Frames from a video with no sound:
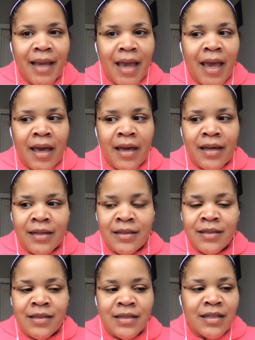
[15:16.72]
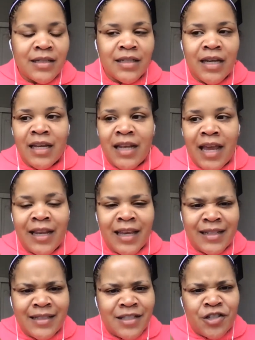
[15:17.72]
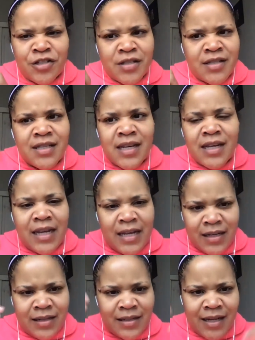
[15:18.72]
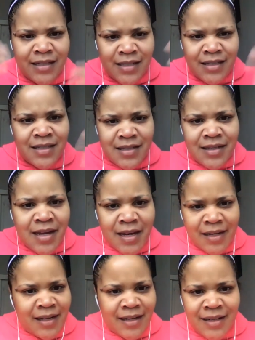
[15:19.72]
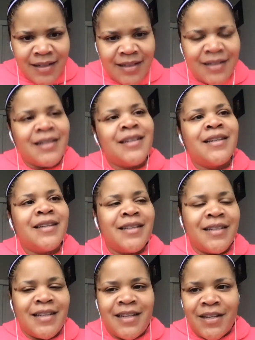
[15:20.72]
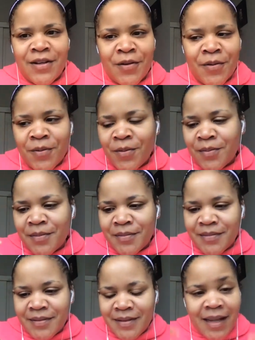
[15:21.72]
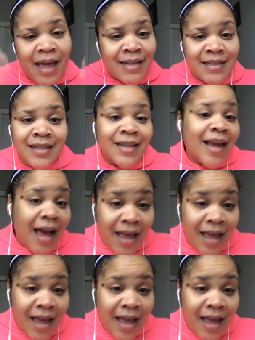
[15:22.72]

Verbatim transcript: as and, and can just sit in and study, you know, Latin.